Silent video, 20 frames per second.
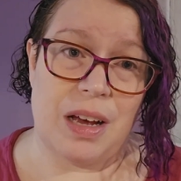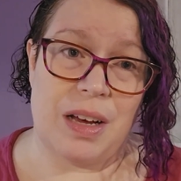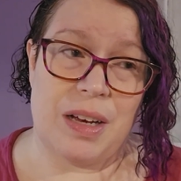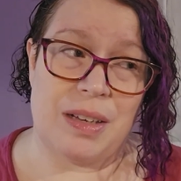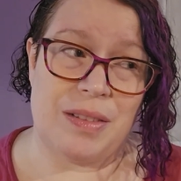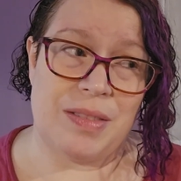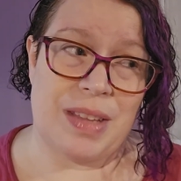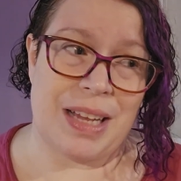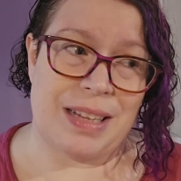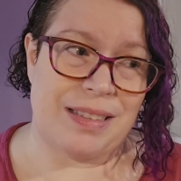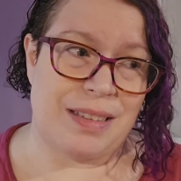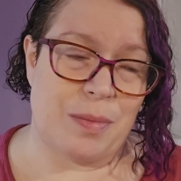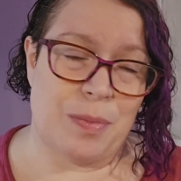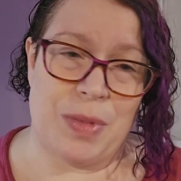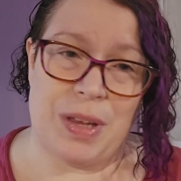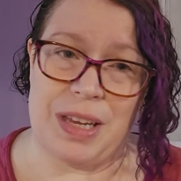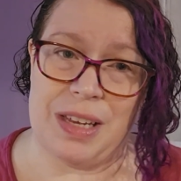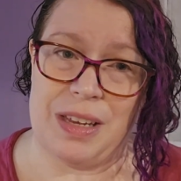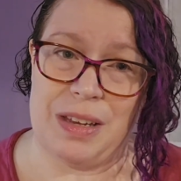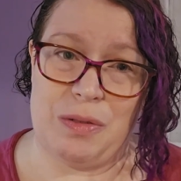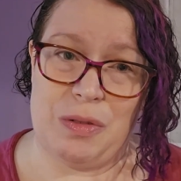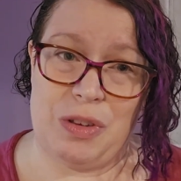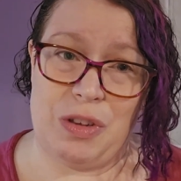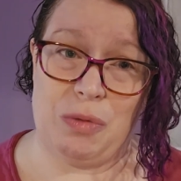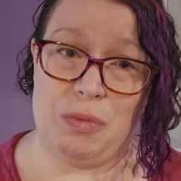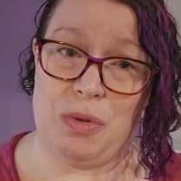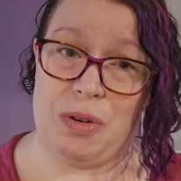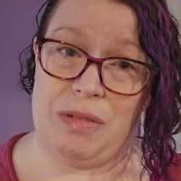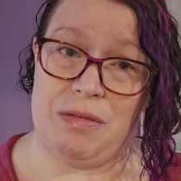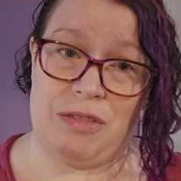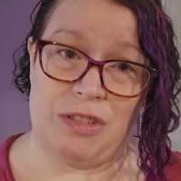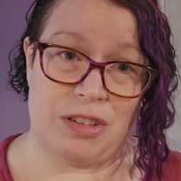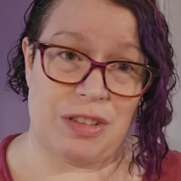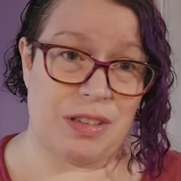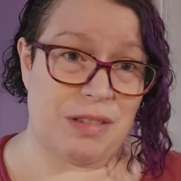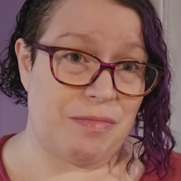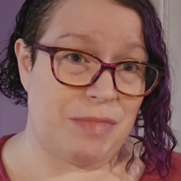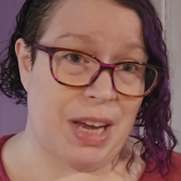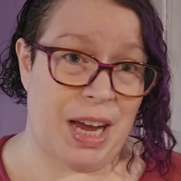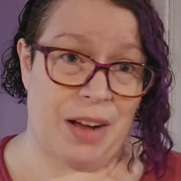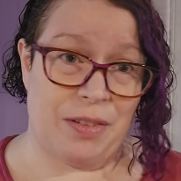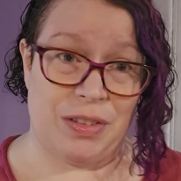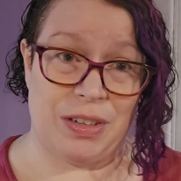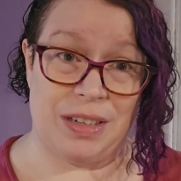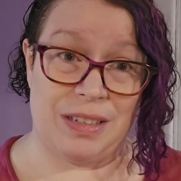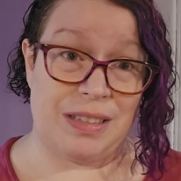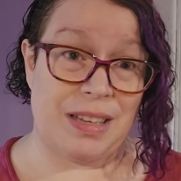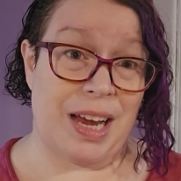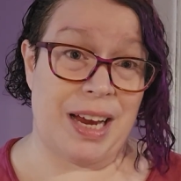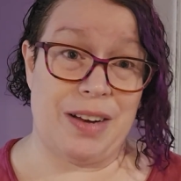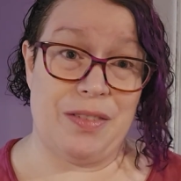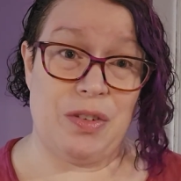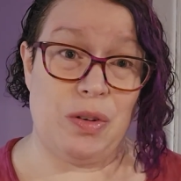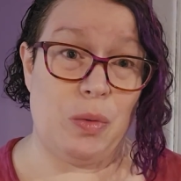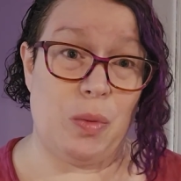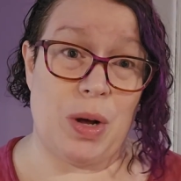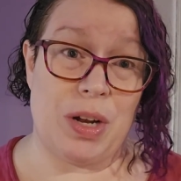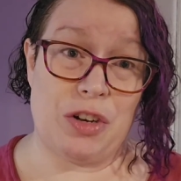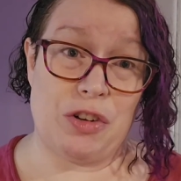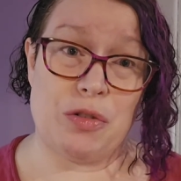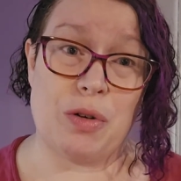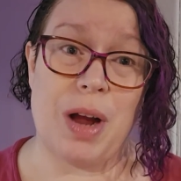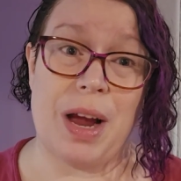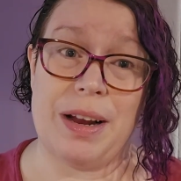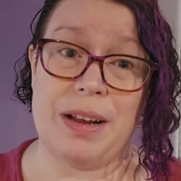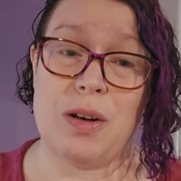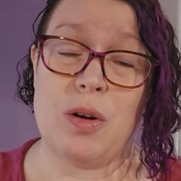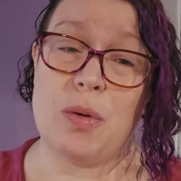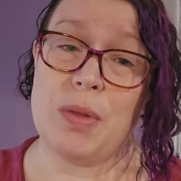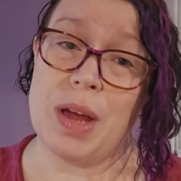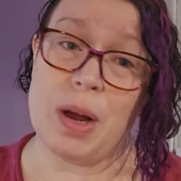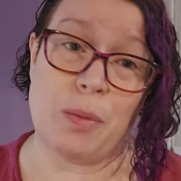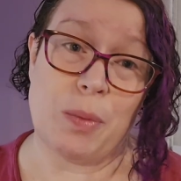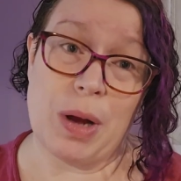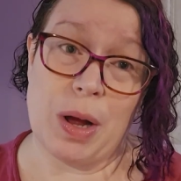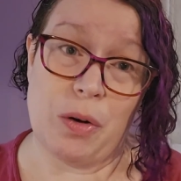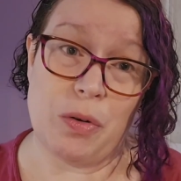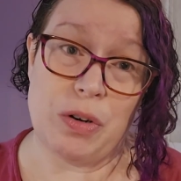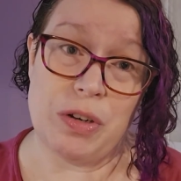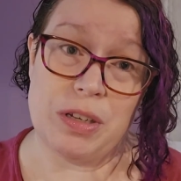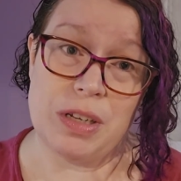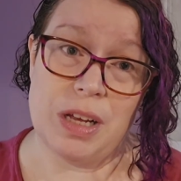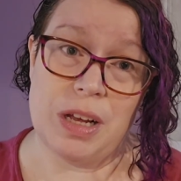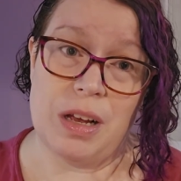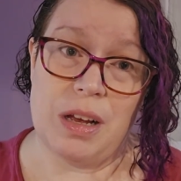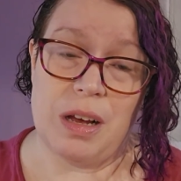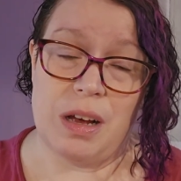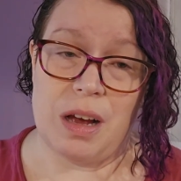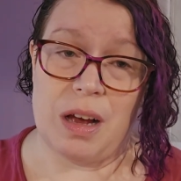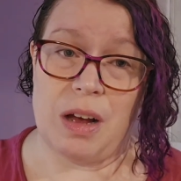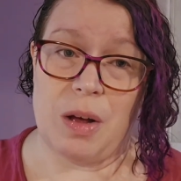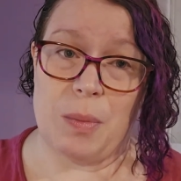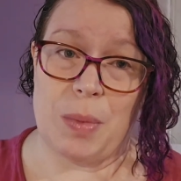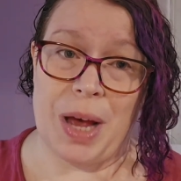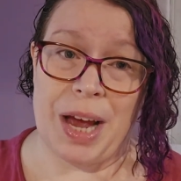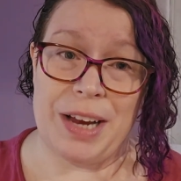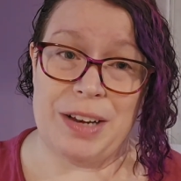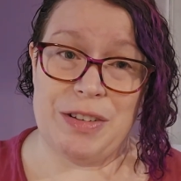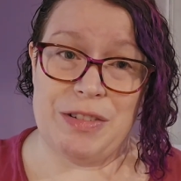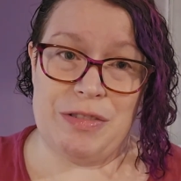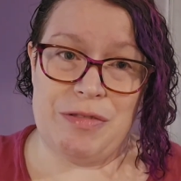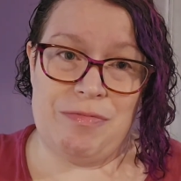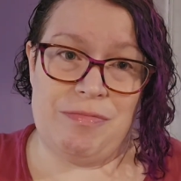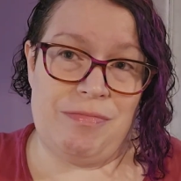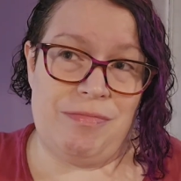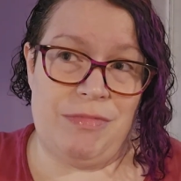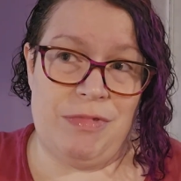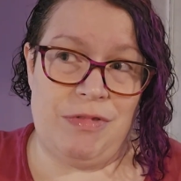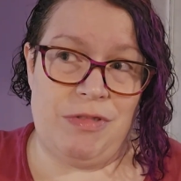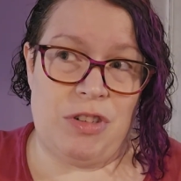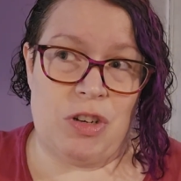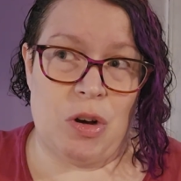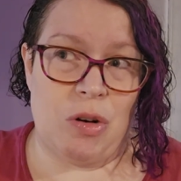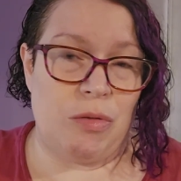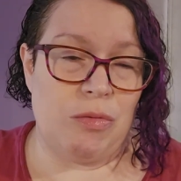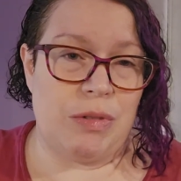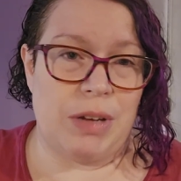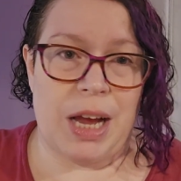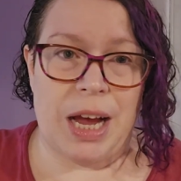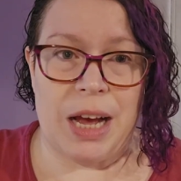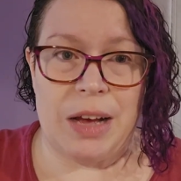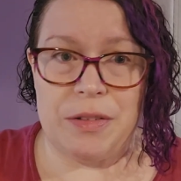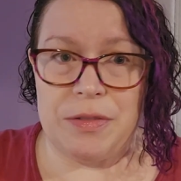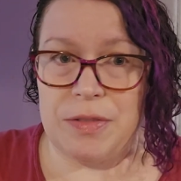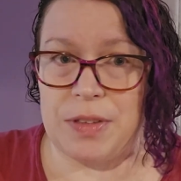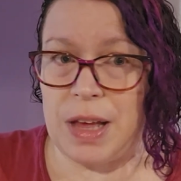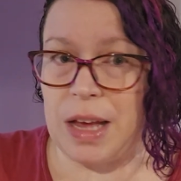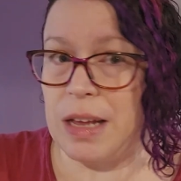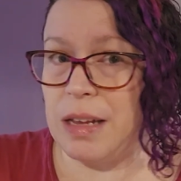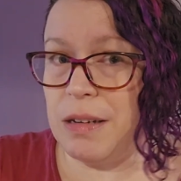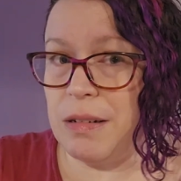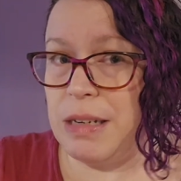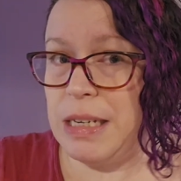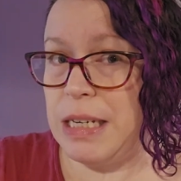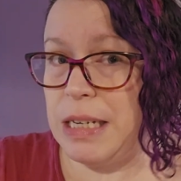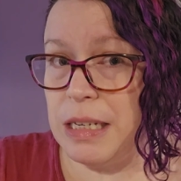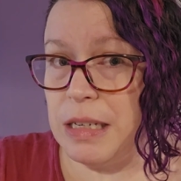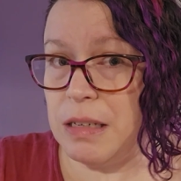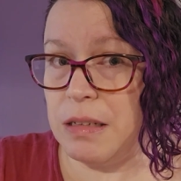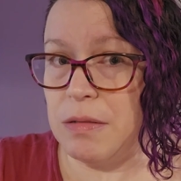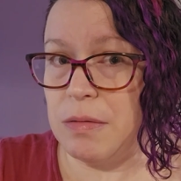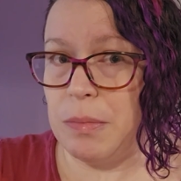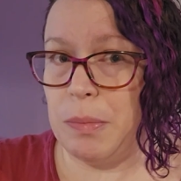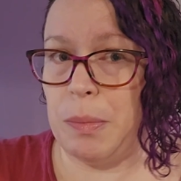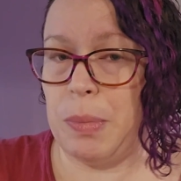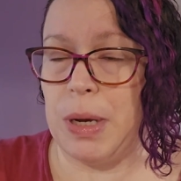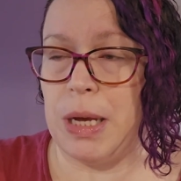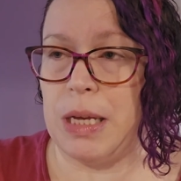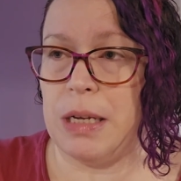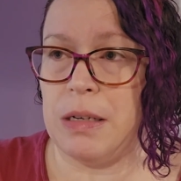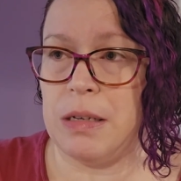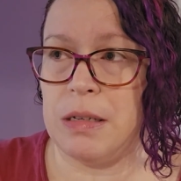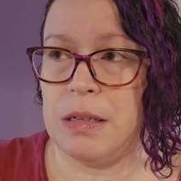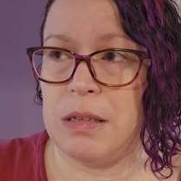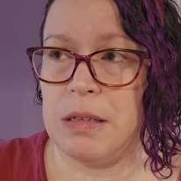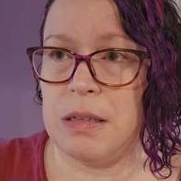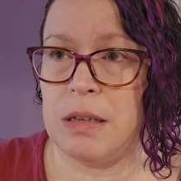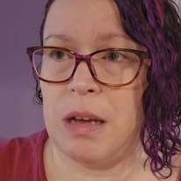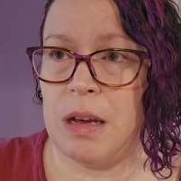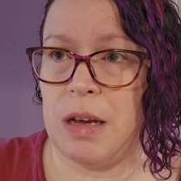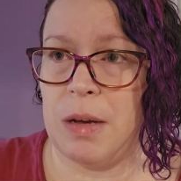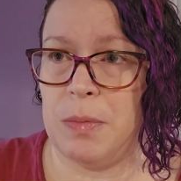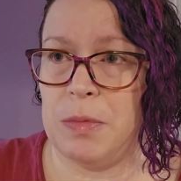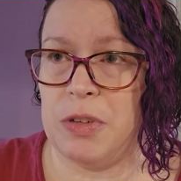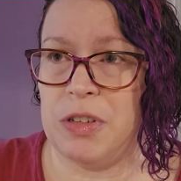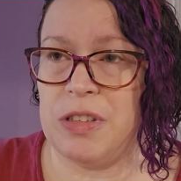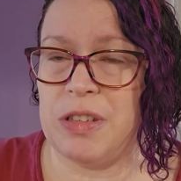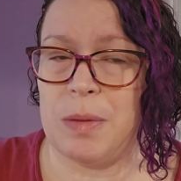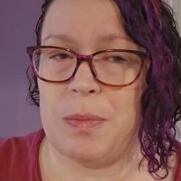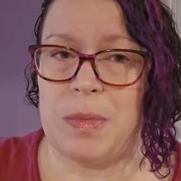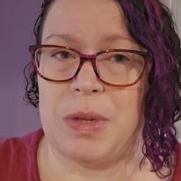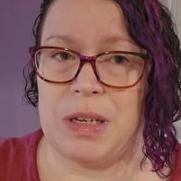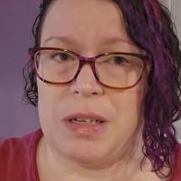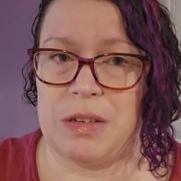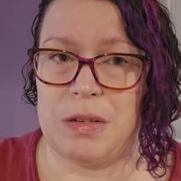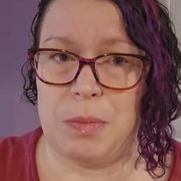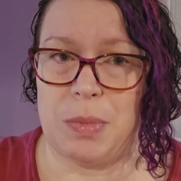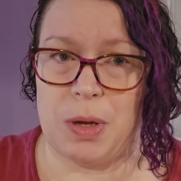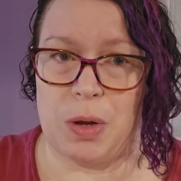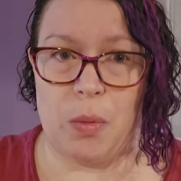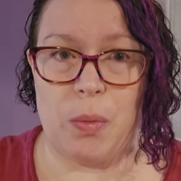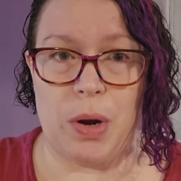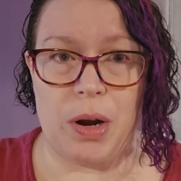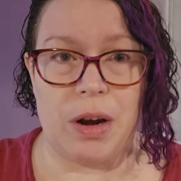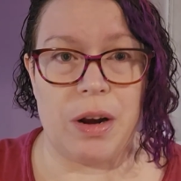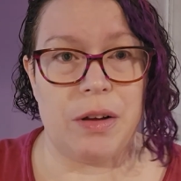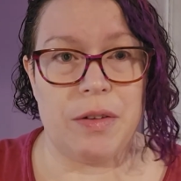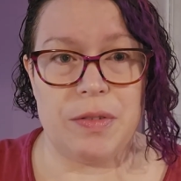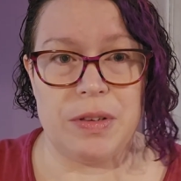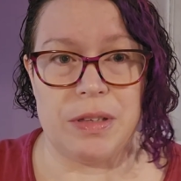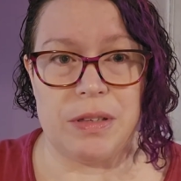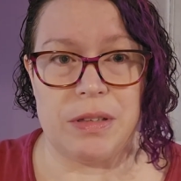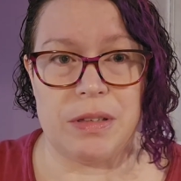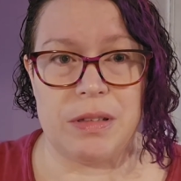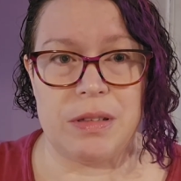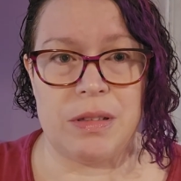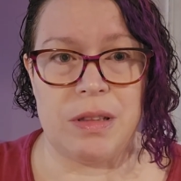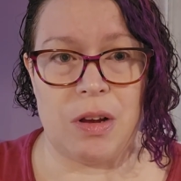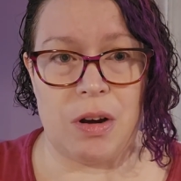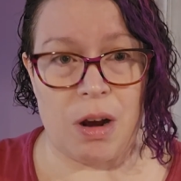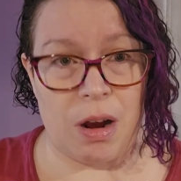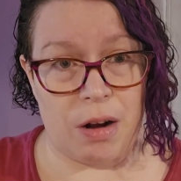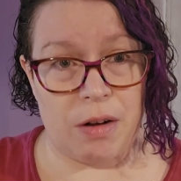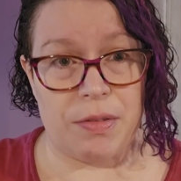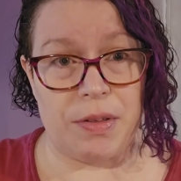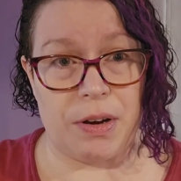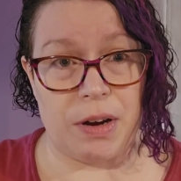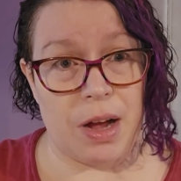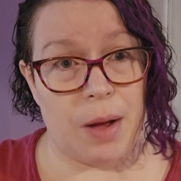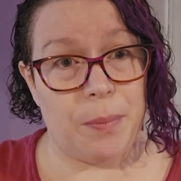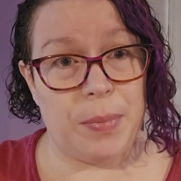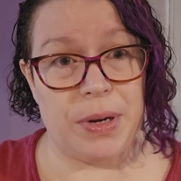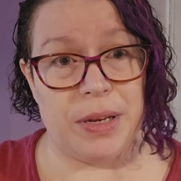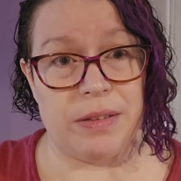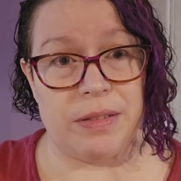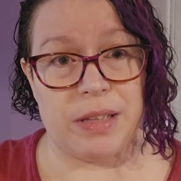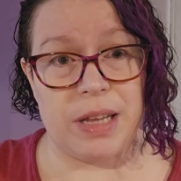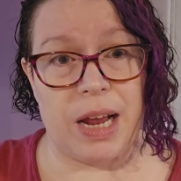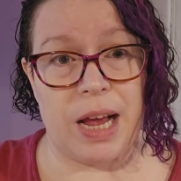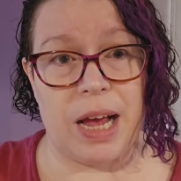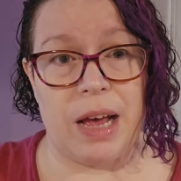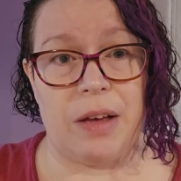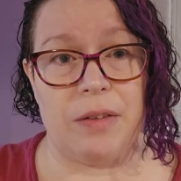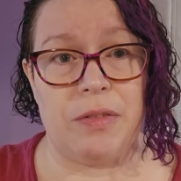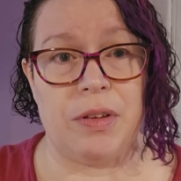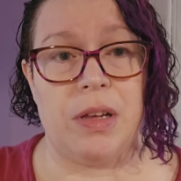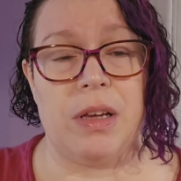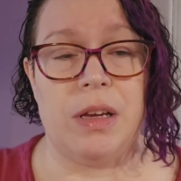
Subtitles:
That's something you would just have to decide if you want to try to go that route. I don't have that need, but just something to be aware of is there are other companies that have,